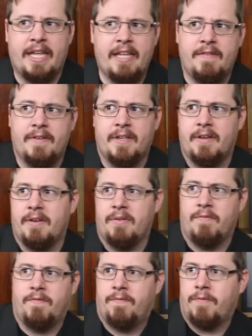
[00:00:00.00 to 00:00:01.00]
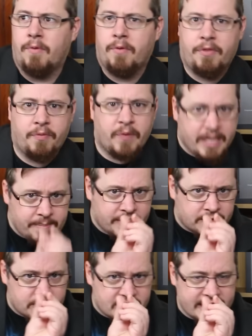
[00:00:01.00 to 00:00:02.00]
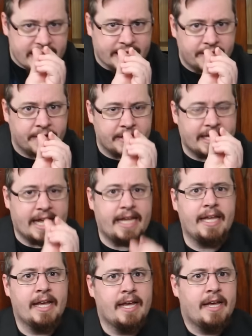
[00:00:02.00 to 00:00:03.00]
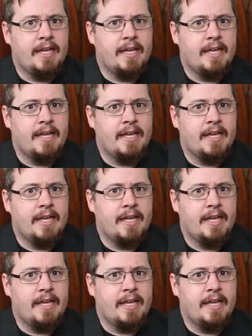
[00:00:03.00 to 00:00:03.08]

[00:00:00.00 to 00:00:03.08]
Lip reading: even 4-3 mils thick, okay,